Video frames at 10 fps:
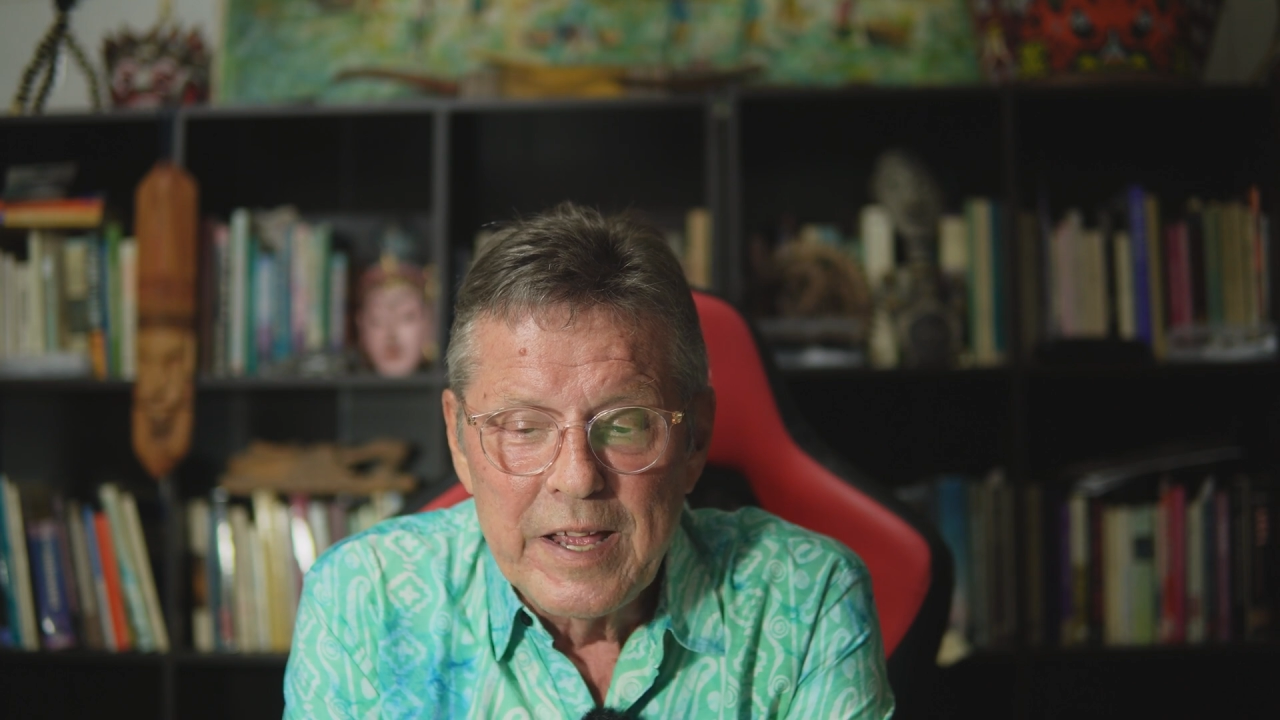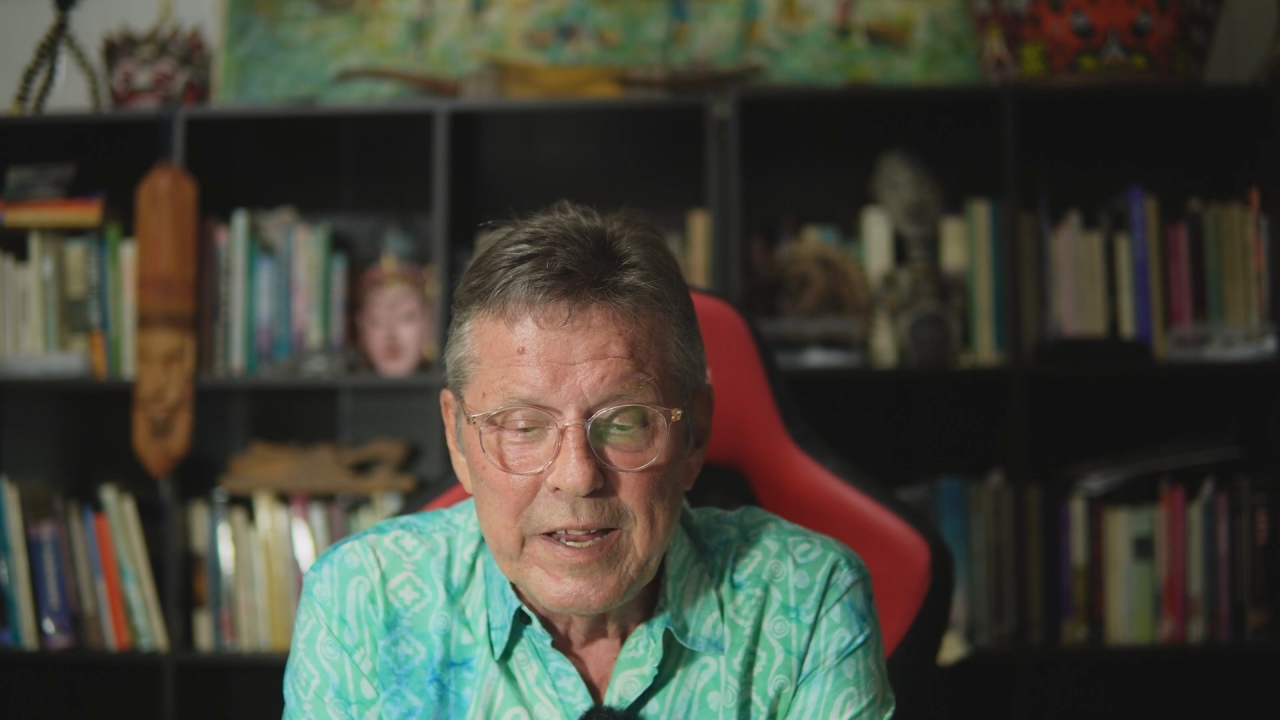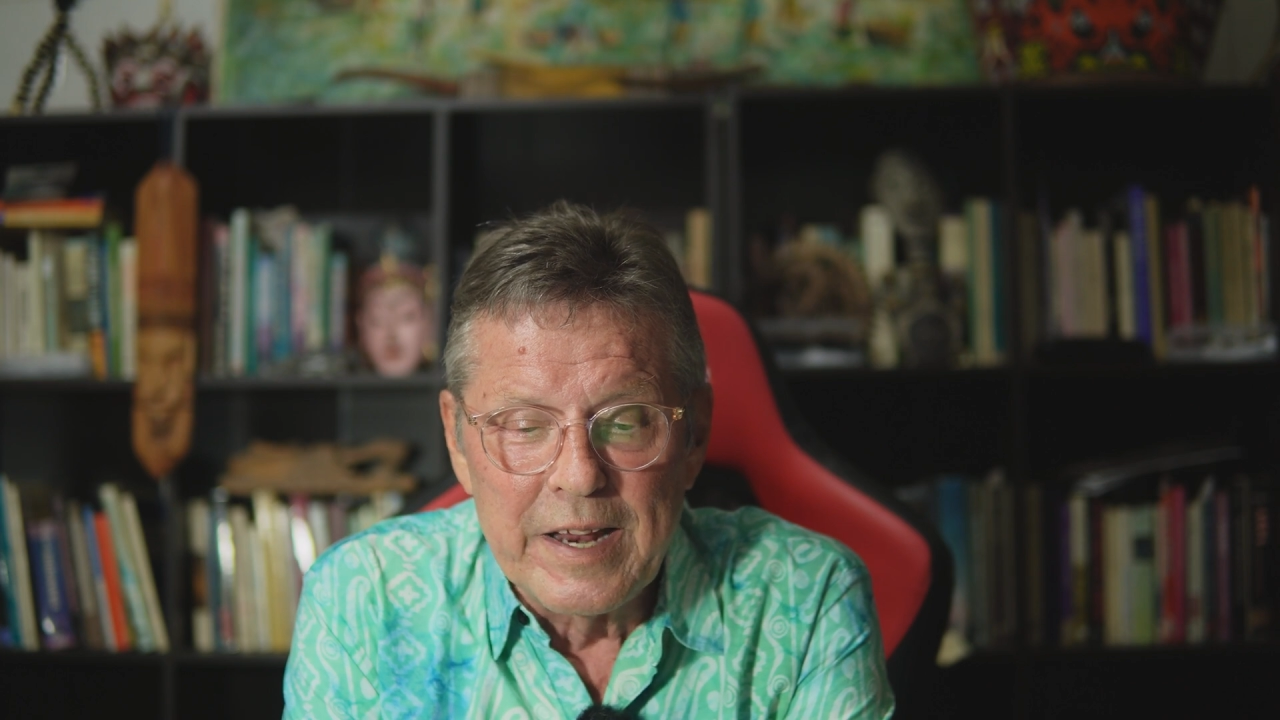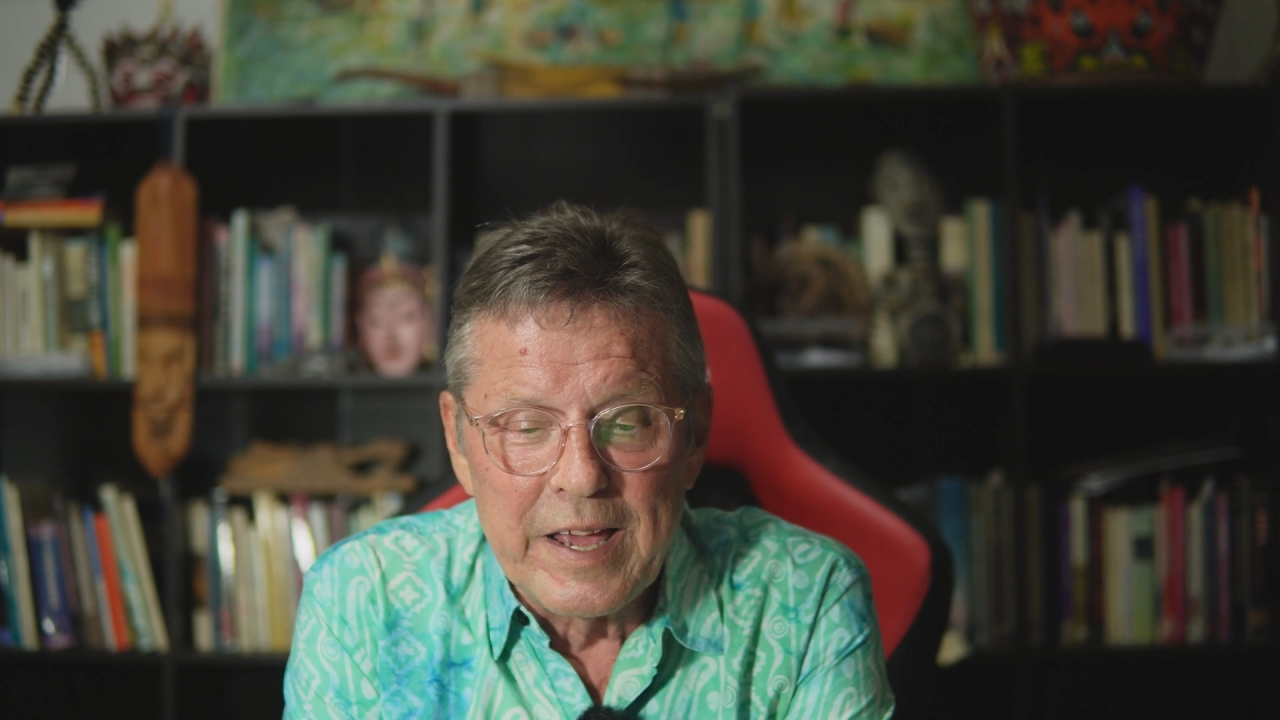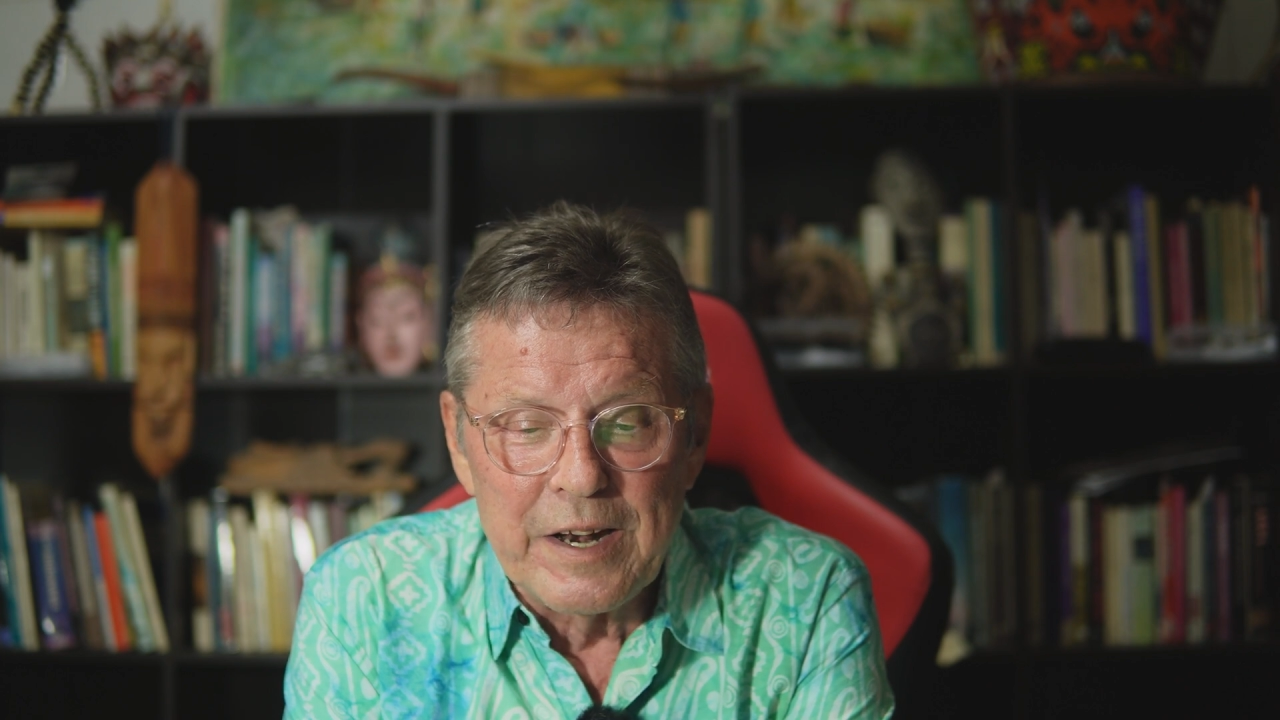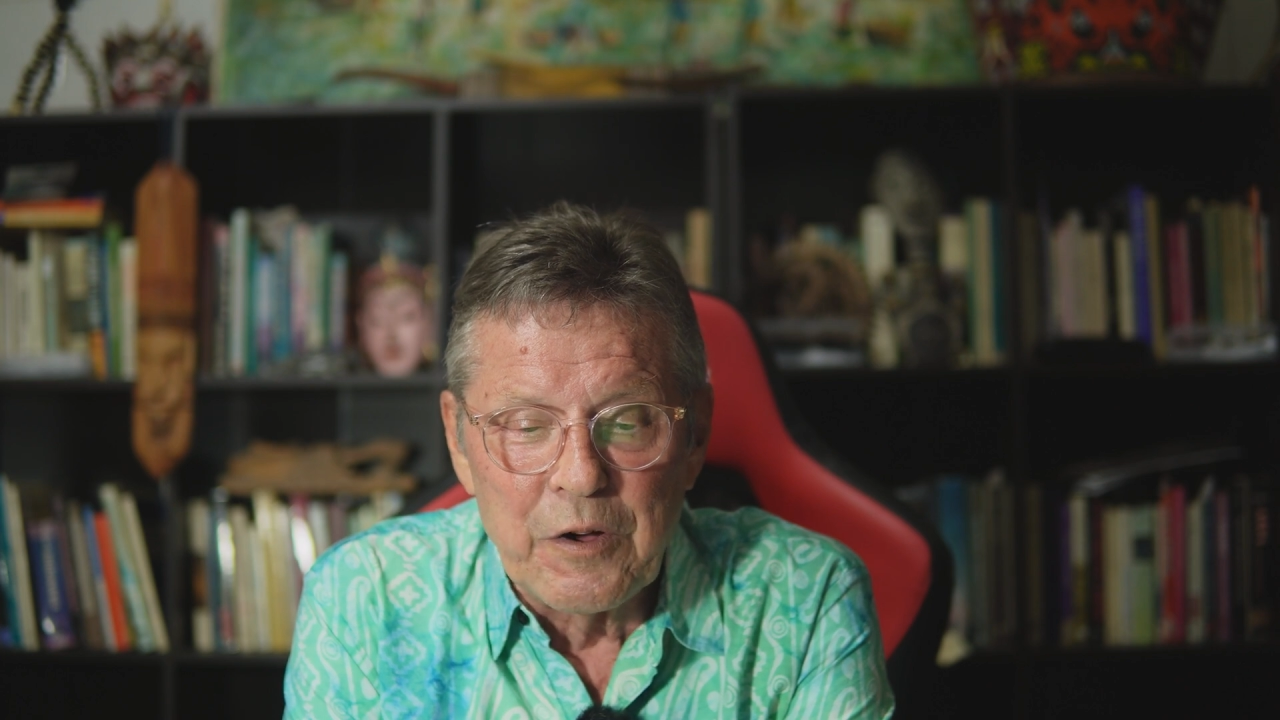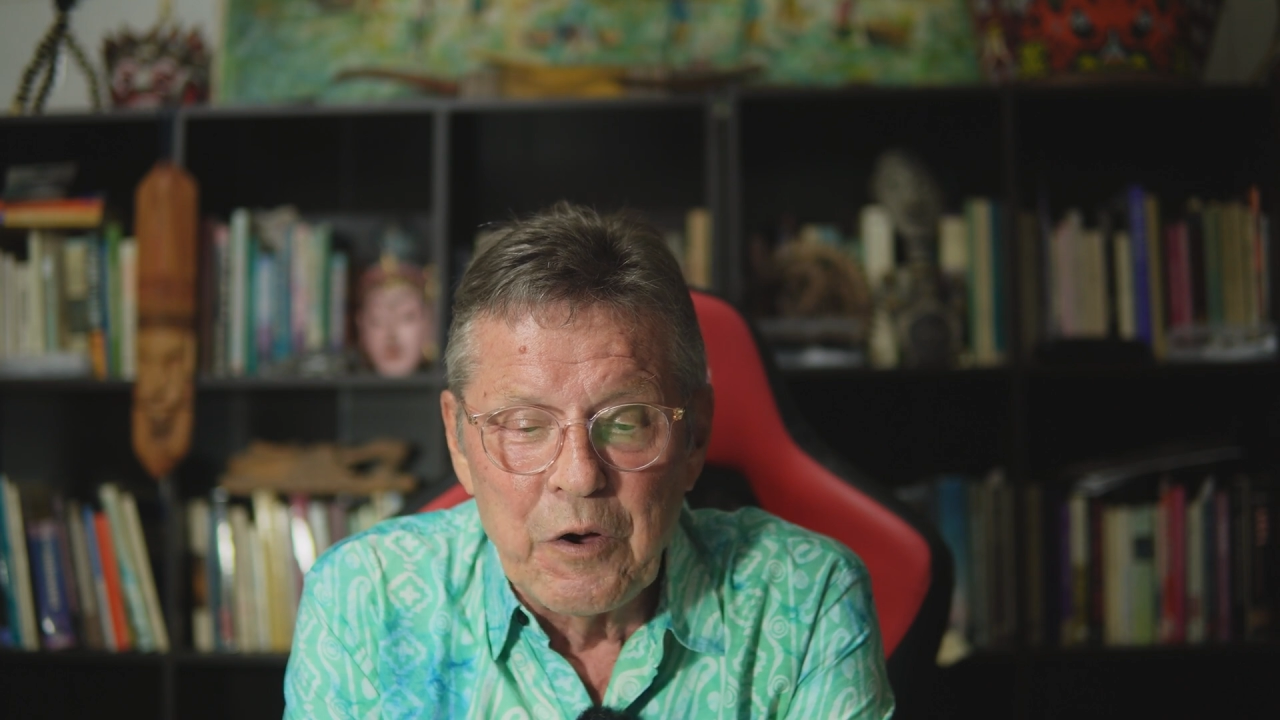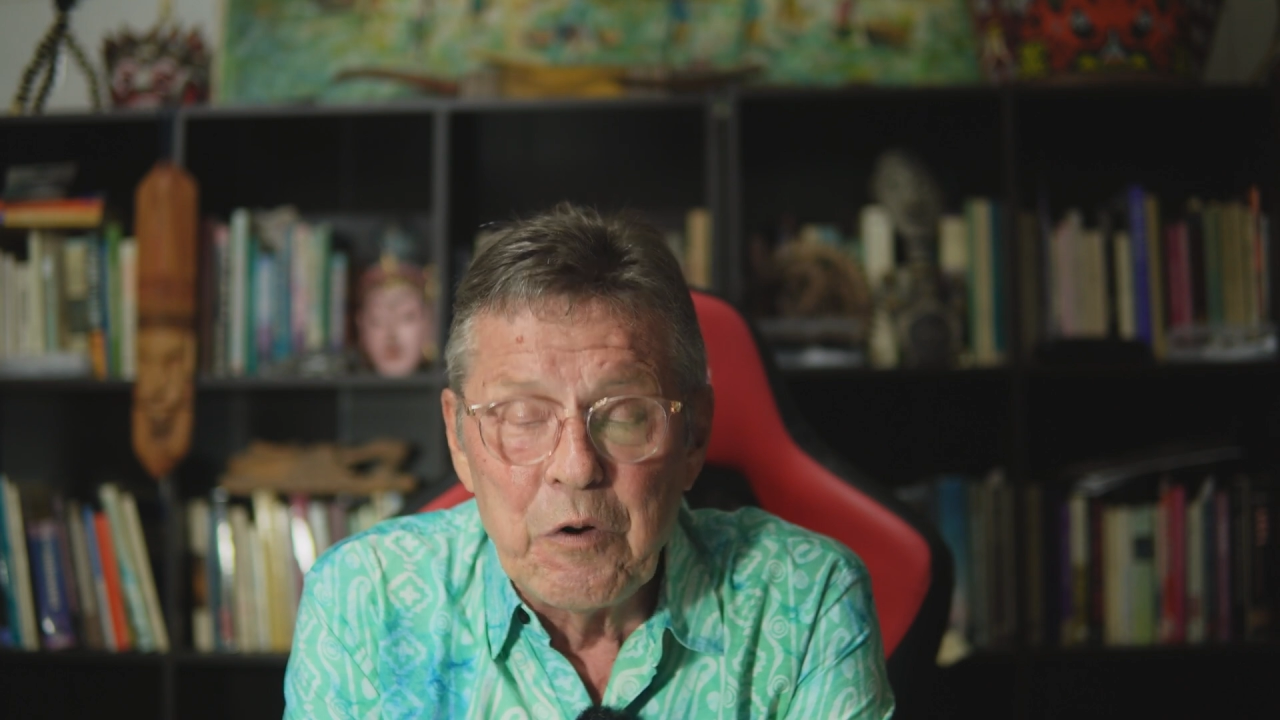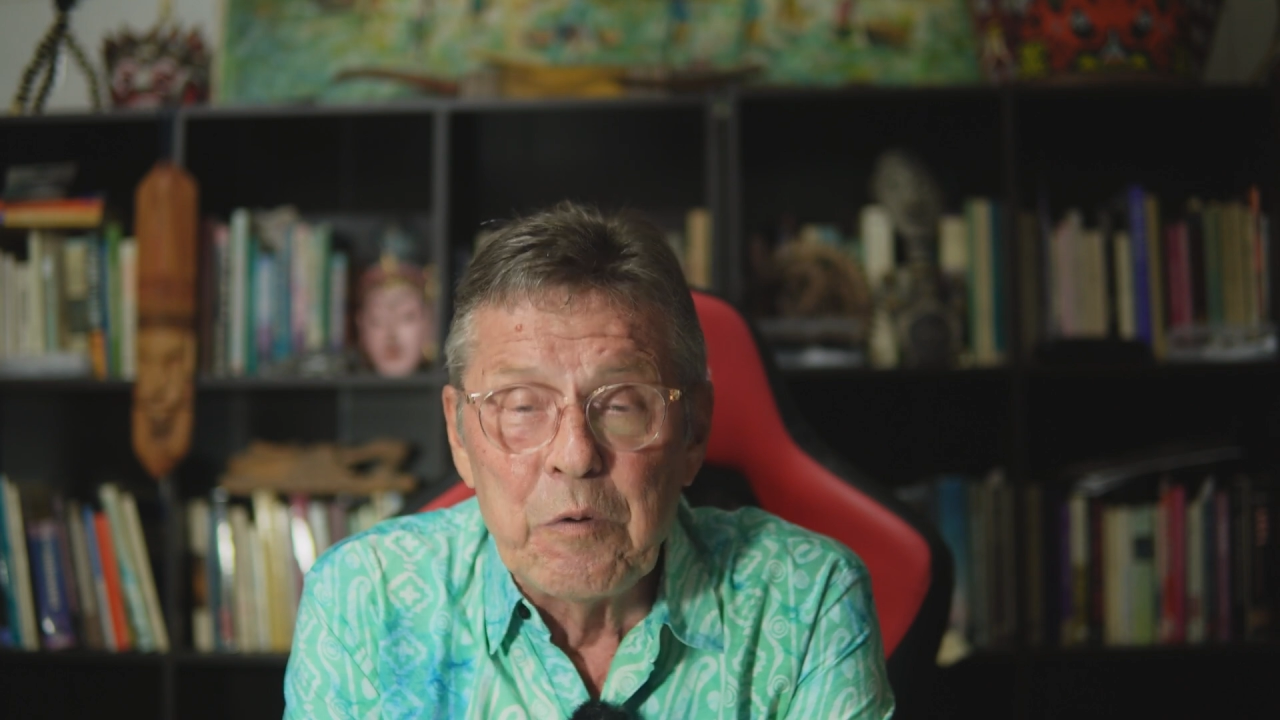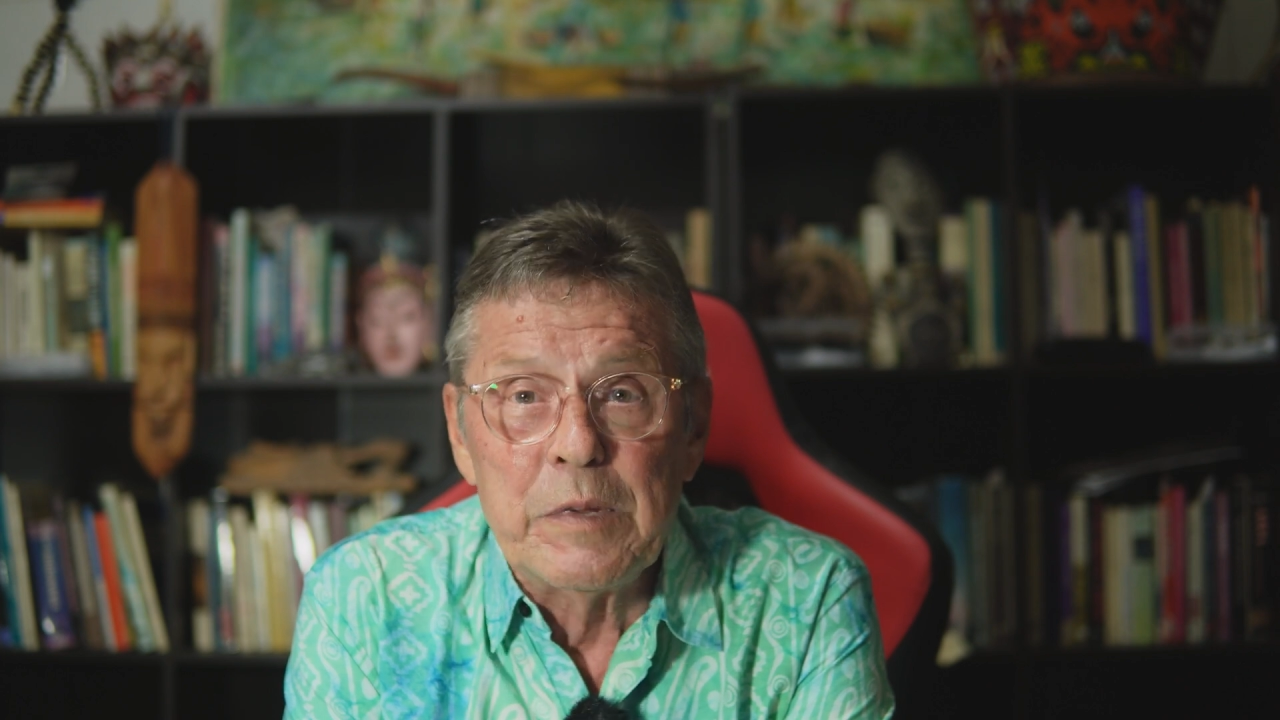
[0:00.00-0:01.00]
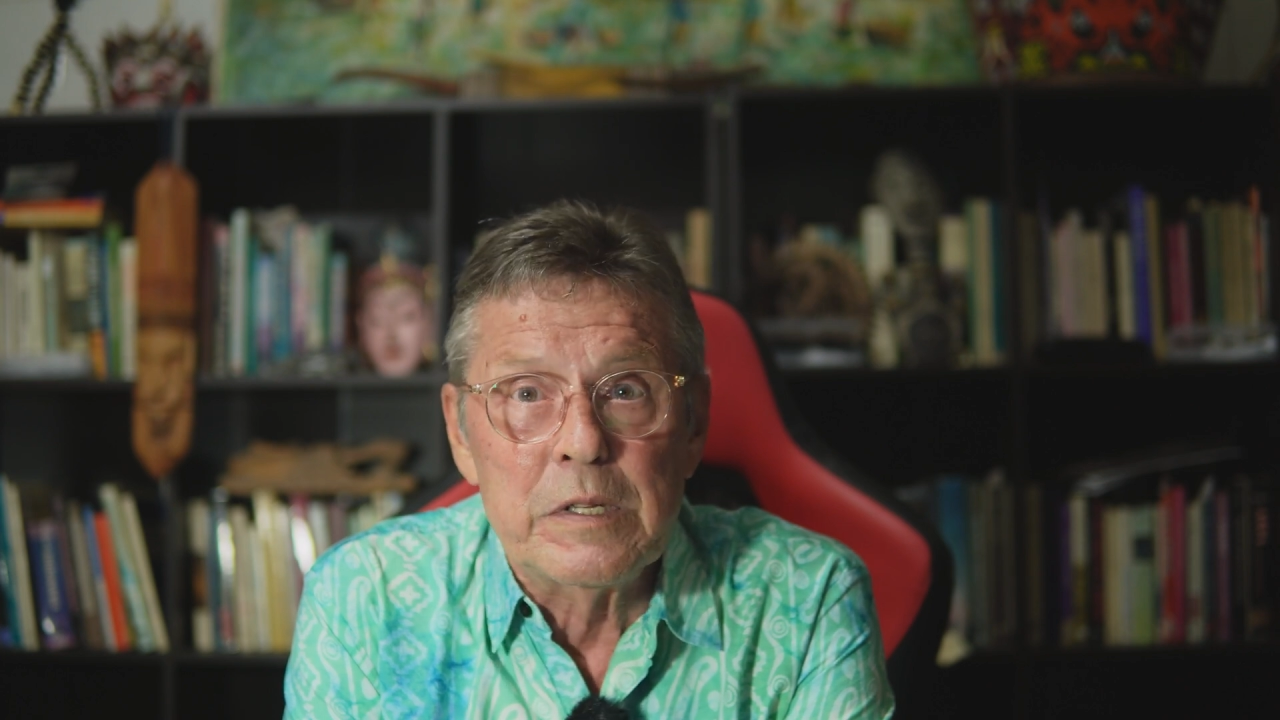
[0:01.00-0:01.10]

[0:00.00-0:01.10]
and had at home.